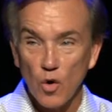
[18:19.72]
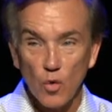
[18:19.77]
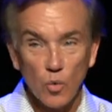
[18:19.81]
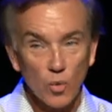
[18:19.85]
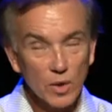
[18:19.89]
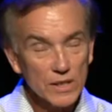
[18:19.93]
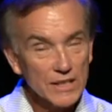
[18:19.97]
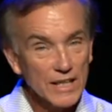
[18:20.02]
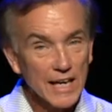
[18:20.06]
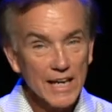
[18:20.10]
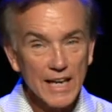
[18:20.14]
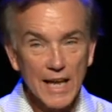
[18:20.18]

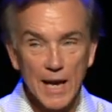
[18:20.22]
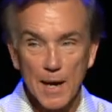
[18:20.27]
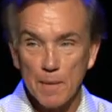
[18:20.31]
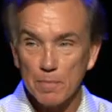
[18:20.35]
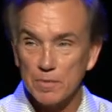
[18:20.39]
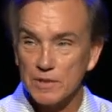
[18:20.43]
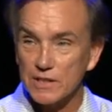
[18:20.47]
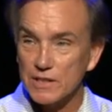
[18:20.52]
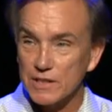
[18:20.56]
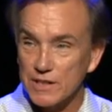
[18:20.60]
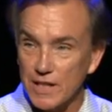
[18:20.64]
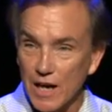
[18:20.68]
When that
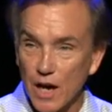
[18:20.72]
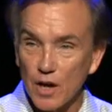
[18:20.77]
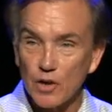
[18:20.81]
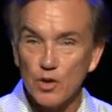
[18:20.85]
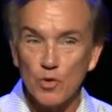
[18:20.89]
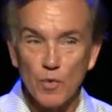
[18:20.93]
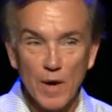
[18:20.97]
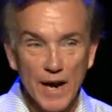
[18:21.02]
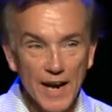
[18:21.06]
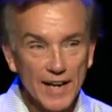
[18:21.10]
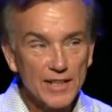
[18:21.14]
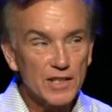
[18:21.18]
happens, now
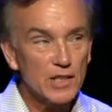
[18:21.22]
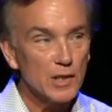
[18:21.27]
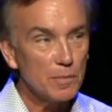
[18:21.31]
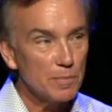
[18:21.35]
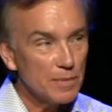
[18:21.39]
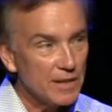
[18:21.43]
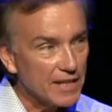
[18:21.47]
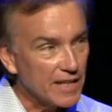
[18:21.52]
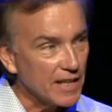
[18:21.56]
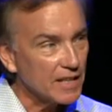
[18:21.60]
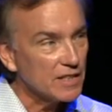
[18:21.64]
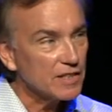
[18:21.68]
you actually
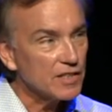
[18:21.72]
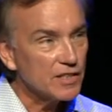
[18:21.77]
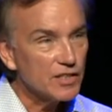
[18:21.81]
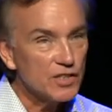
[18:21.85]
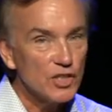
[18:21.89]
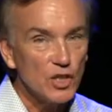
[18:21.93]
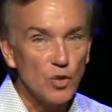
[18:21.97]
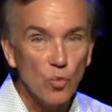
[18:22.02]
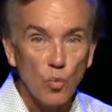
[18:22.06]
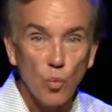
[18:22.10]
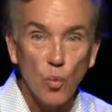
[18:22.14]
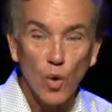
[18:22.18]
begin to
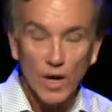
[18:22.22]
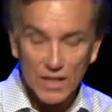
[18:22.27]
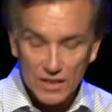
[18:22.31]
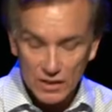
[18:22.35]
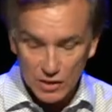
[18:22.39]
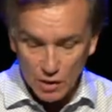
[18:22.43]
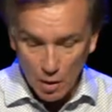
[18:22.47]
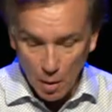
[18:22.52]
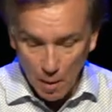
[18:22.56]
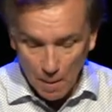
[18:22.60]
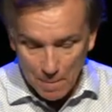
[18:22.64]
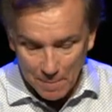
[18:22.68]
see
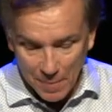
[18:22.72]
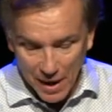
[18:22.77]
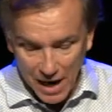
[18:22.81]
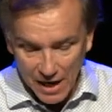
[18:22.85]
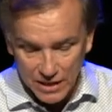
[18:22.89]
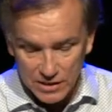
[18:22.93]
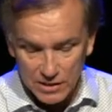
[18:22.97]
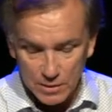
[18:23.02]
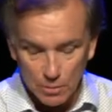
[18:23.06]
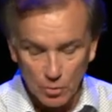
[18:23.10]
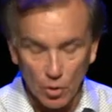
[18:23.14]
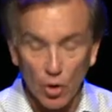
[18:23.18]
what's
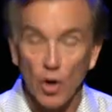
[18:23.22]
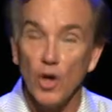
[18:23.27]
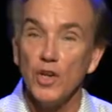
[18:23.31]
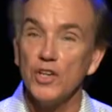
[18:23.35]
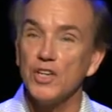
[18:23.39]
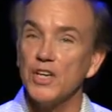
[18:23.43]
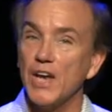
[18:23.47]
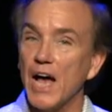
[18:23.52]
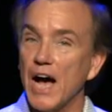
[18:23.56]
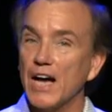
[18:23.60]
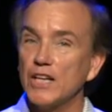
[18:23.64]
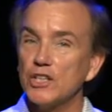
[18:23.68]
possible,
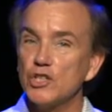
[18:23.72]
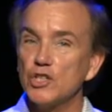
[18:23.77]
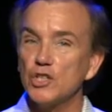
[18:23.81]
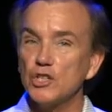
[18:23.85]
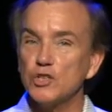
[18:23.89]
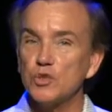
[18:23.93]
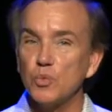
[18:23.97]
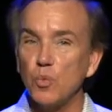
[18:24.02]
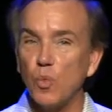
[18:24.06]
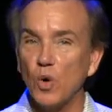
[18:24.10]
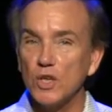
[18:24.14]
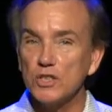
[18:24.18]
not
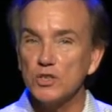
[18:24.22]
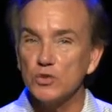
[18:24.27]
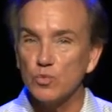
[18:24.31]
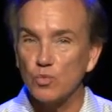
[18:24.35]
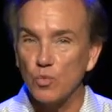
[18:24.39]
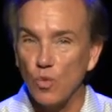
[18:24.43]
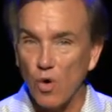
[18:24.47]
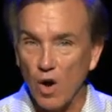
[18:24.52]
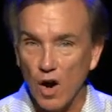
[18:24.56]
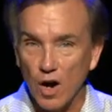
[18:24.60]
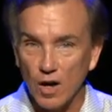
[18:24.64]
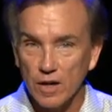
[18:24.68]
just what's
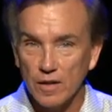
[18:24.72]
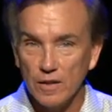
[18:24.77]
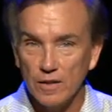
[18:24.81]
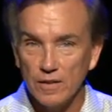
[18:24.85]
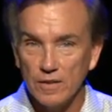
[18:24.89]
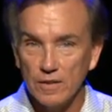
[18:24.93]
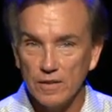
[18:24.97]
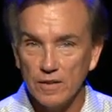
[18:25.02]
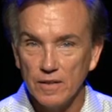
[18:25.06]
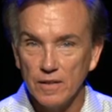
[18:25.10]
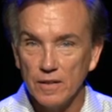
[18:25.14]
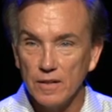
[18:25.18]
wrong.
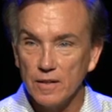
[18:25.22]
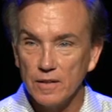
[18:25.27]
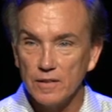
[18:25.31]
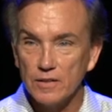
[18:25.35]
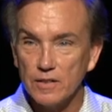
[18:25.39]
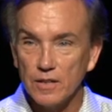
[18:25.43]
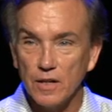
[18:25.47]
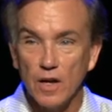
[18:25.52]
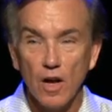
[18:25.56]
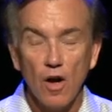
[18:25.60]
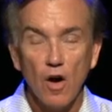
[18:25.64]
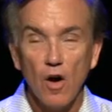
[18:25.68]

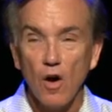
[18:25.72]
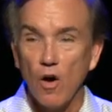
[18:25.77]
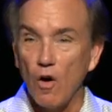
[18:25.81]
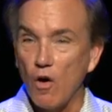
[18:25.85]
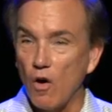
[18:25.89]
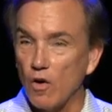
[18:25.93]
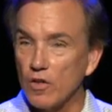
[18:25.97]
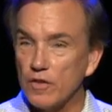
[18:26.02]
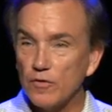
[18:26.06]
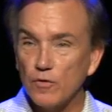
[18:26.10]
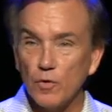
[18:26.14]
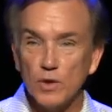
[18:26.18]
See,
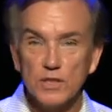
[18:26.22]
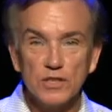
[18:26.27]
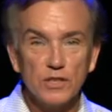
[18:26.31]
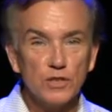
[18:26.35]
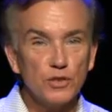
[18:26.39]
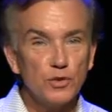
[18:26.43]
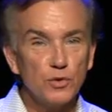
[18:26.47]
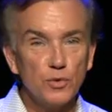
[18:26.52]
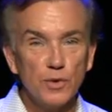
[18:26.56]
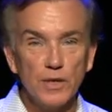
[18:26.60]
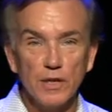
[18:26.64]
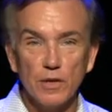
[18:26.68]
all the
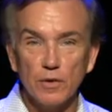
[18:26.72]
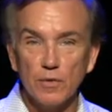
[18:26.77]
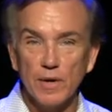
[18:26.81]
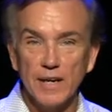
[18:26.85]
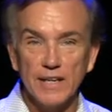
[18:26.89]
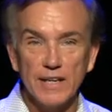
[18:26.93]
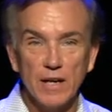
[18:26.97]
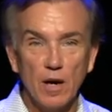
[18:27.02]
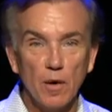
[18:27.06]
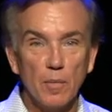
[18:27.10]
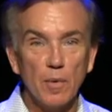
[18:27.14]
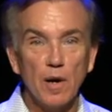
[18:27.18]
voices you hear
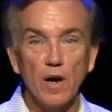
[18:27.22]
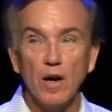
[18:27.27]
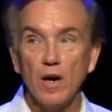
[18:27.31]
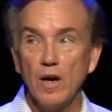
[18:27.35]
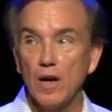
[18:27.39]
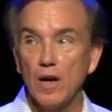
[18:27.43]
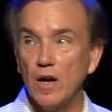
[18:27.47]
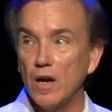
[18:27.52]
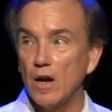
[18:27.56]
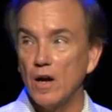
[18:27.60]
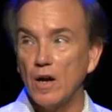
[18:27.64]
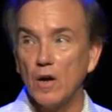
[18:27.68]
right now about,
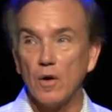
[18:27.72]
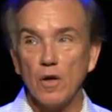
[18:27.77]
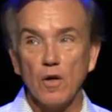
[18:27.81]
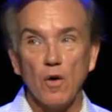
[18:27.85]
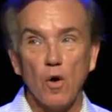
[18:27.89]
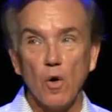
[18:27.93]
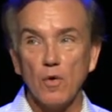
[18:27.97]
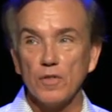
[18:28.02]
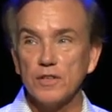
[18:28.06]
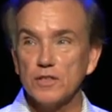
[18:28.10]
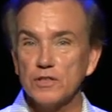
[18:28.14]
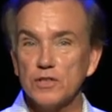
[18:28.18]

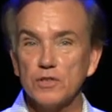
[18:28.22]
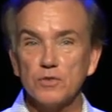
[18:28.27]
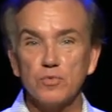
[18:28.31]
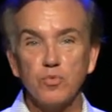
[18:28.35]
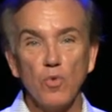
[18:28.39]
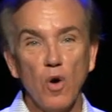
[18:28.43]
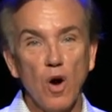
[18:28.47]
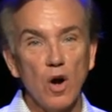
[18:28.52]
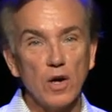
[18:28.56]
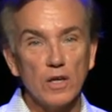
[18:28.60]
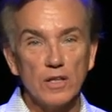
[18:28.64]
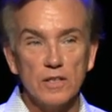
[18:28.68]
oh, this is
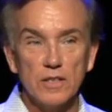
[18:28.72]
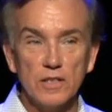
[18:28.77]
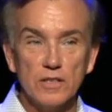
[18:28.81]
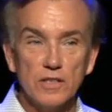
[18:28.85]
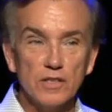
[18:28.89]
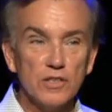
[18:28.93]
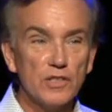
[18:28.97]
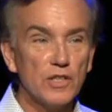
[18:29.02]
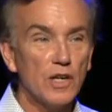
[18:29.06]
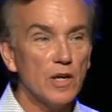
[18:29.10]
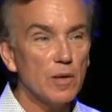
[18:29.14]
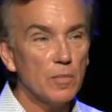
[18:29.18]
wrong and this
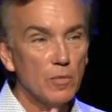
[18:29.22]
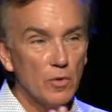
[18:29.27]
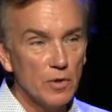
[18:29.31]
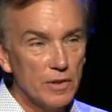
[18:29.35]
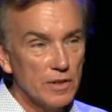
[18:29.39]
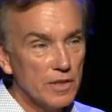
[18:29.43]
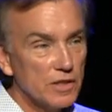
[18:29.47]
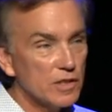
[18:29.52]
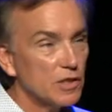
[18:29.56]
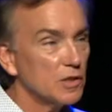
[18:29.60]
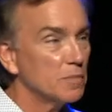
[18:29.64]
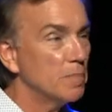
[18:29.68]
is terrible and
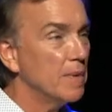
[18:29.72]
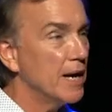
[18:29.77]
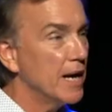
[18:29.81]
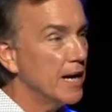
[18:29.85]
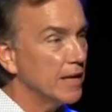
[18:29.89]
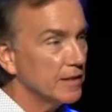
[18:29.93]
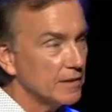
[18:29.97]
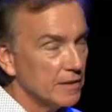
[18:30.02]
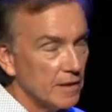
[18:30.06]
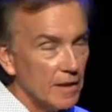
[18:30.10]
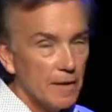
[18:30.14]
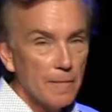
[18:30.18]
this is
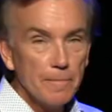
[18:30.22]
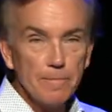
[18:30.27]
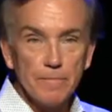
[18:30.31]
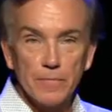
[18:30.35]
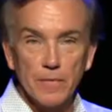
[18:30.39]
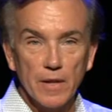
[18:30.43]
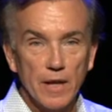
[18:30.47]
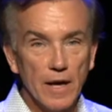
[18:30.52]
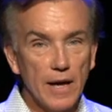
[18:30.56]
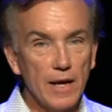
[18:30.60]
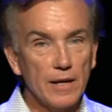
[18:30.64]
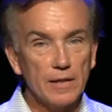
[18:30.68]
bad and,
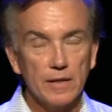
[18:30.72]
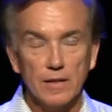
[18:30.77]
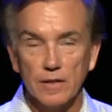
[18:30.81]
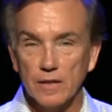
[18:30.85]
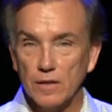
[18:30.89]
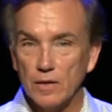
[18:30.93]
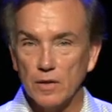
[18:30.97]
and